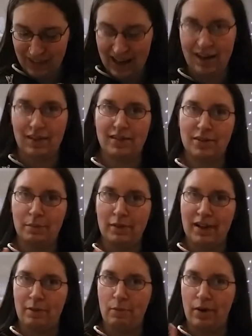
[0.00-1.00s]
and I'll
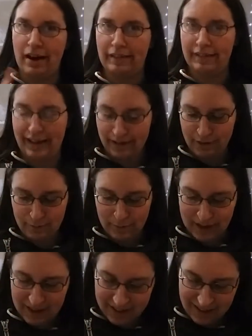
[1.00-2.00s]
explain why later,
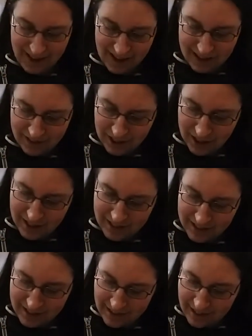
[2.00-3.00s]
but yeah, she's